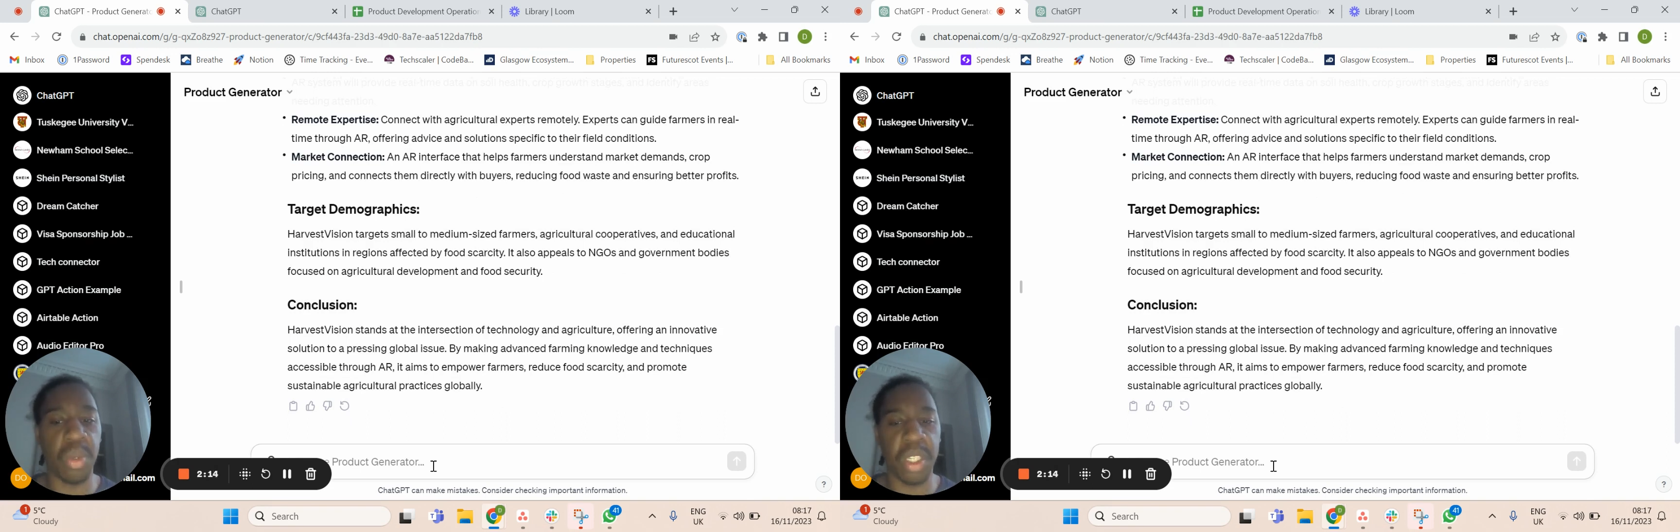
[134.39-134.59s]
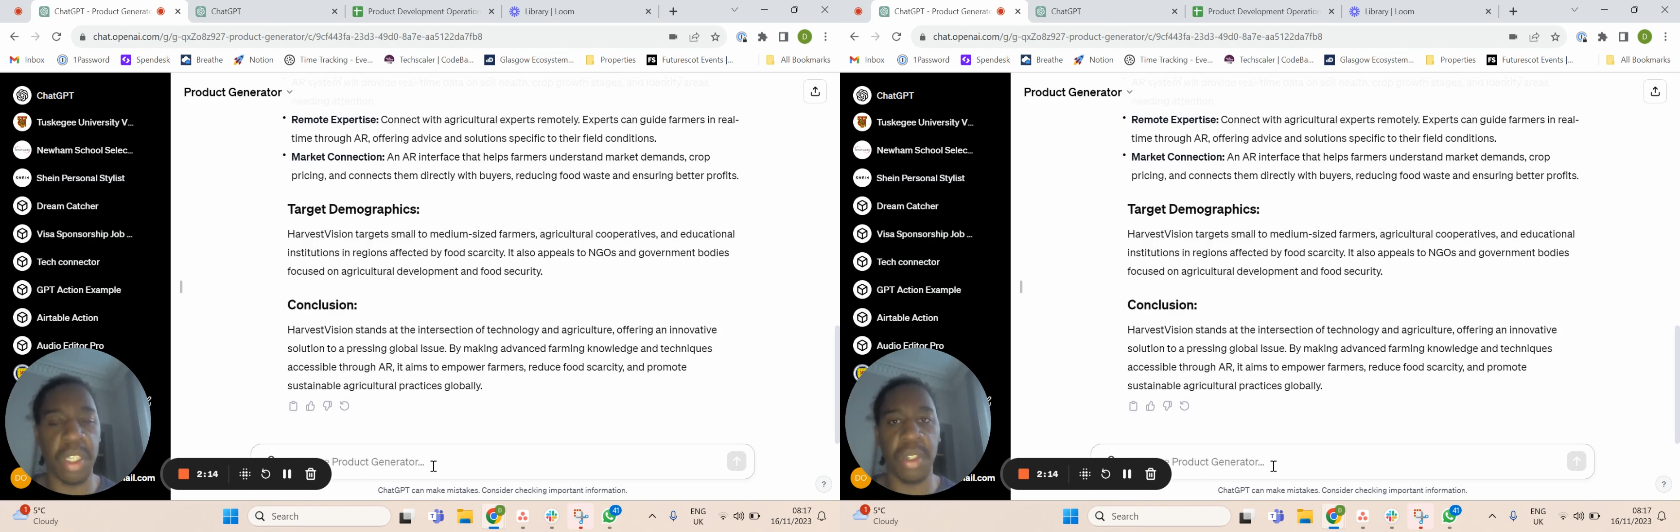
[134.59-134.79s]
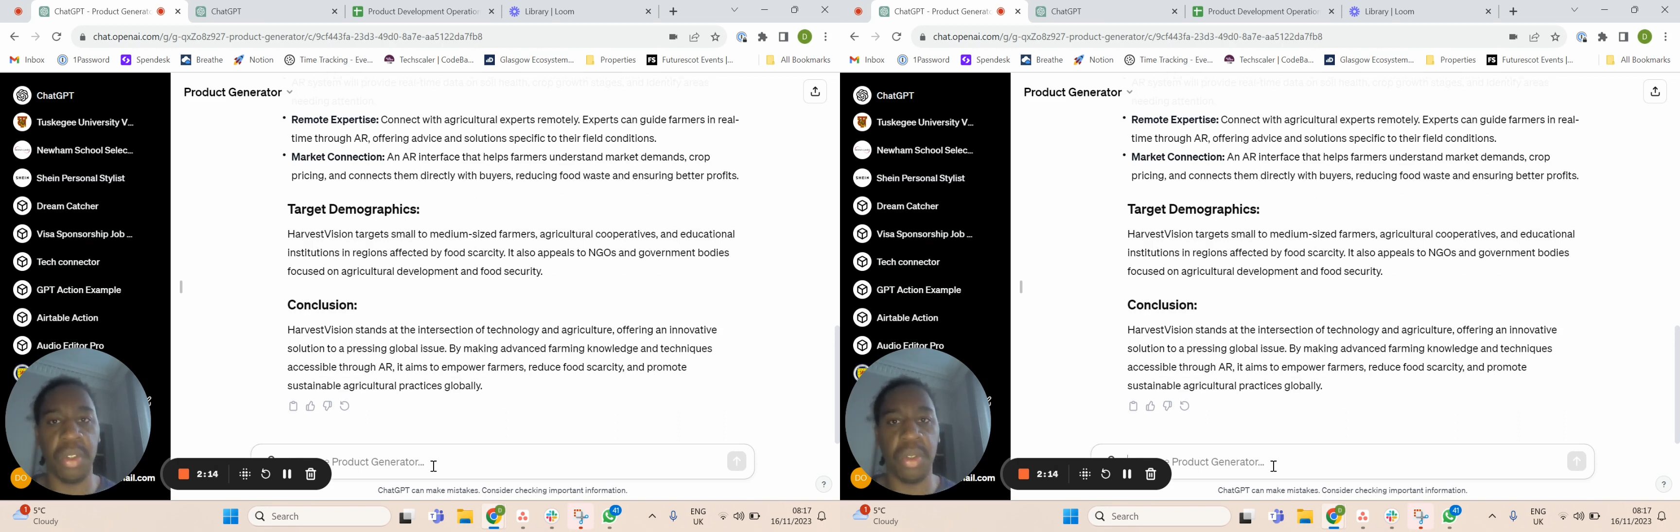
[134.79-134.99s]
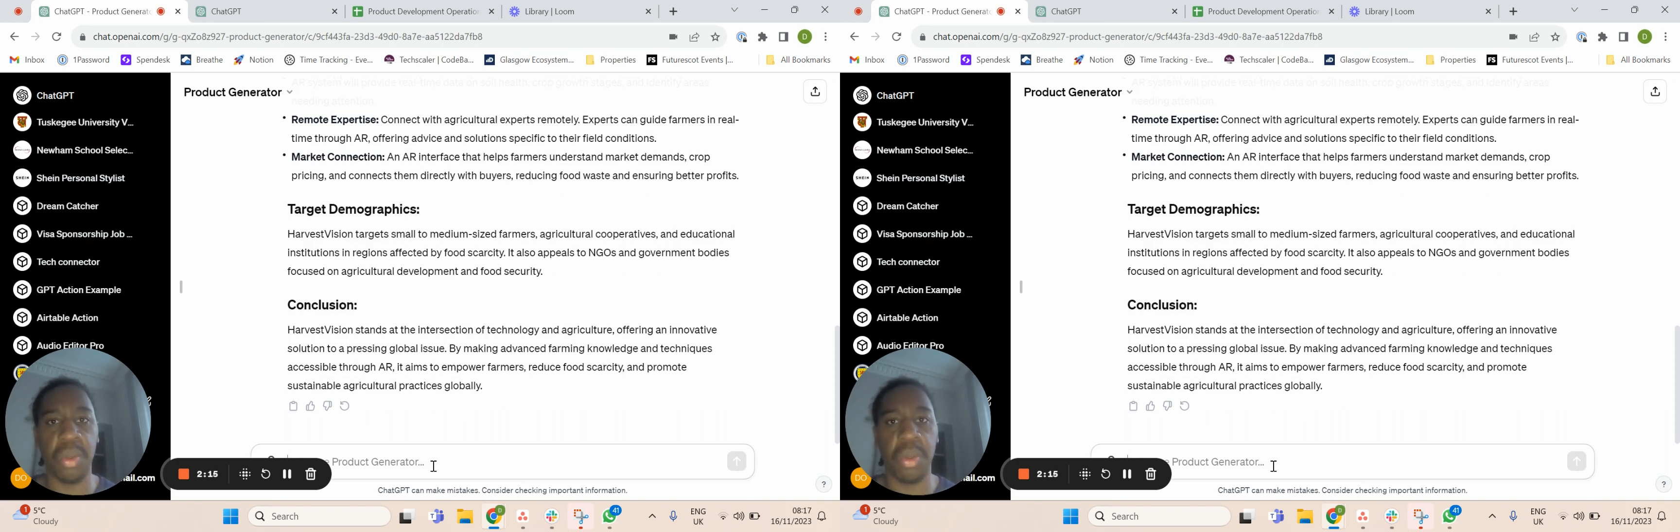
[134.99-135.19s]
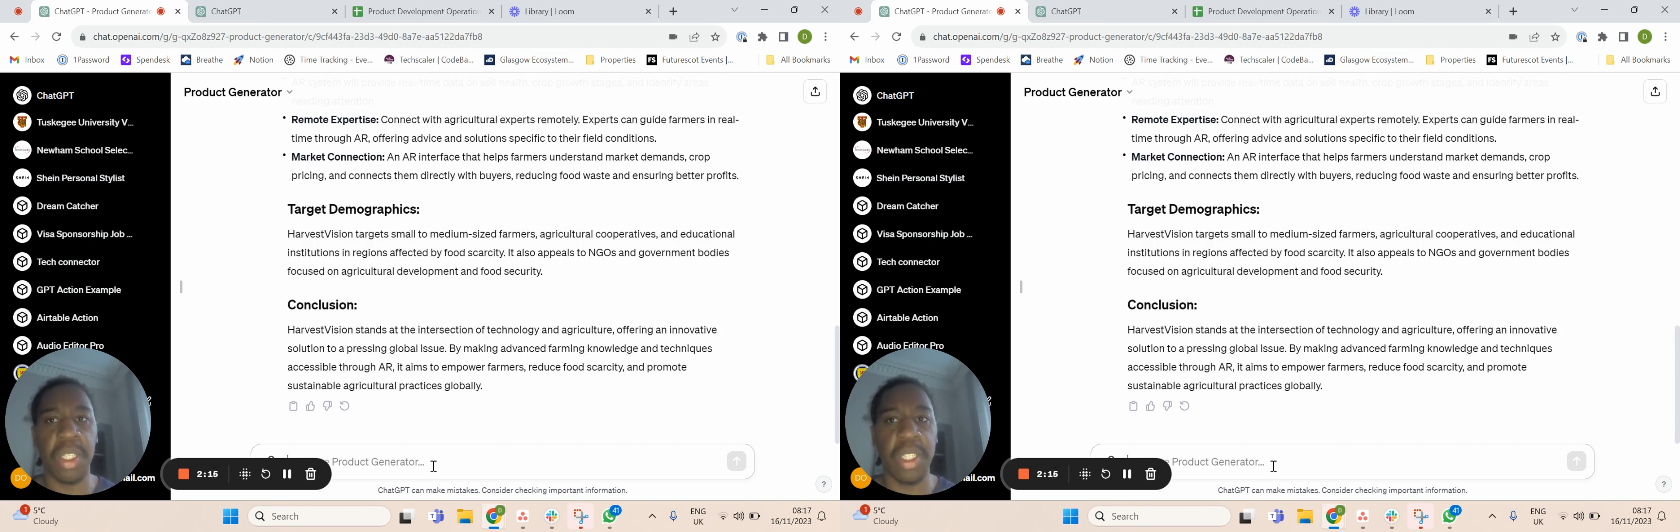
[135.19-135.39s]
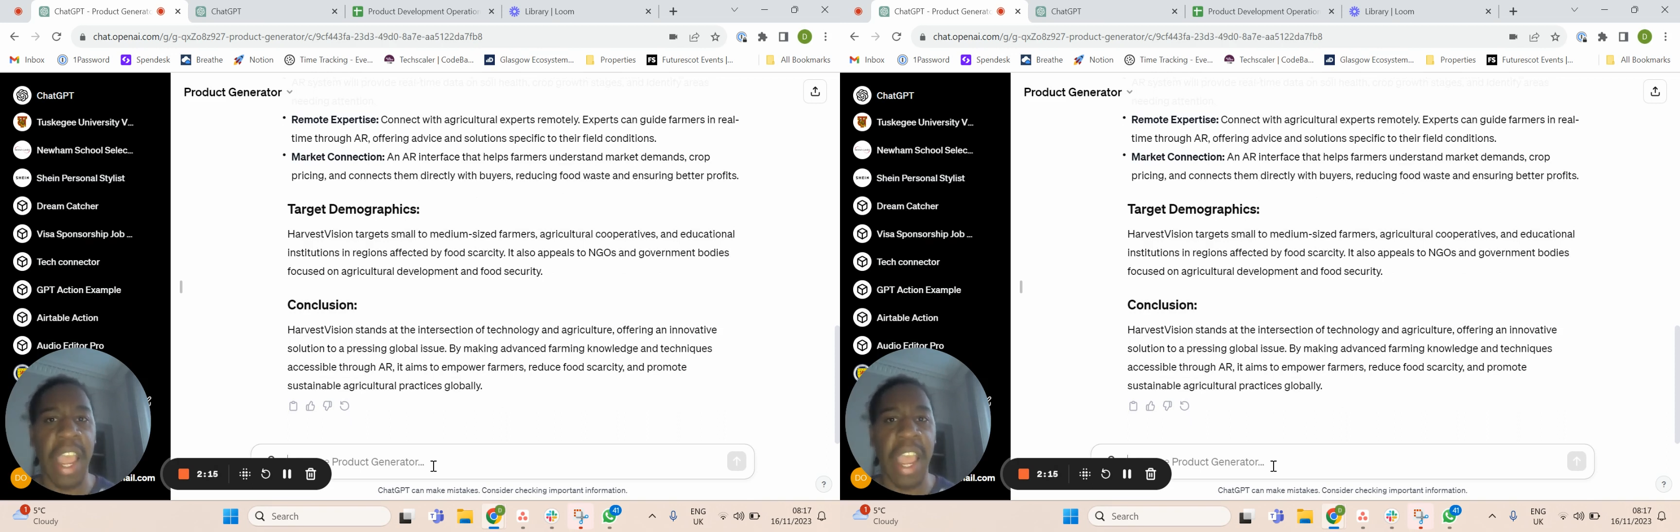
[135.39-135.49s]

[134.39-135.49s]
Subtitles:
want it to do is